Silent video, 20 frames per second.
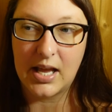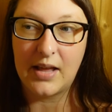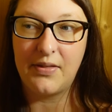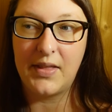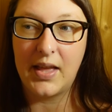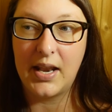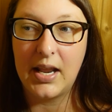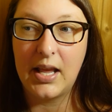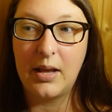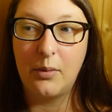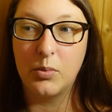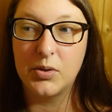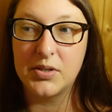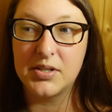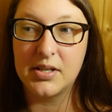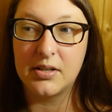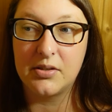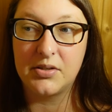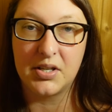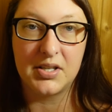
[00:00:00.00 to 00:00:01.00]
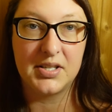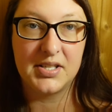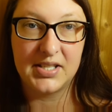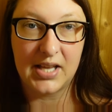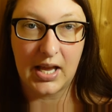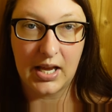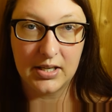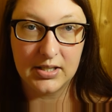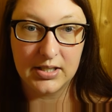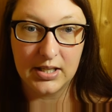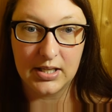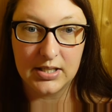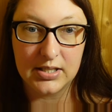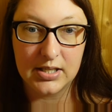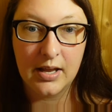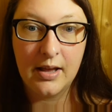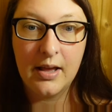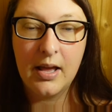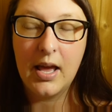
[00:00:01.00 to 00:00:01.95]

And then he was dissected.